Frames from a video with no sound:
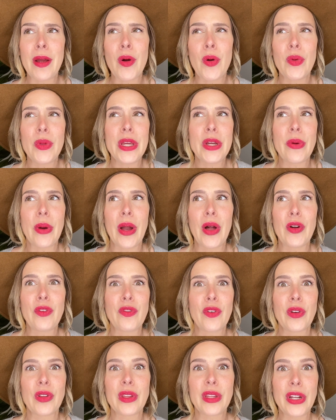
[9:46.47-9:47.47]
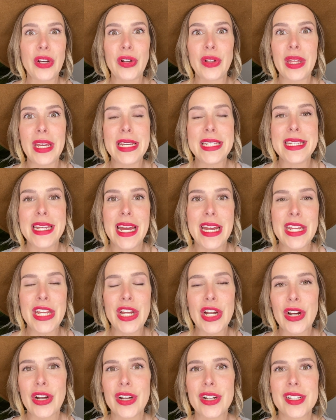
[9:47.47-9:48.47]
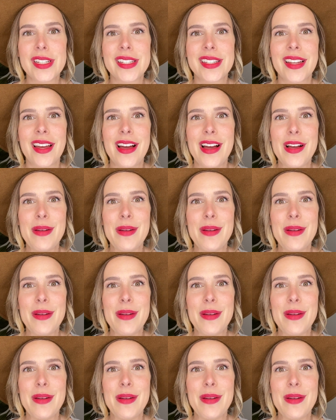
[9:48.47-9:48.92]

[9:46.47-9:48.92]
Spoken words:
holy grail for literally 10 years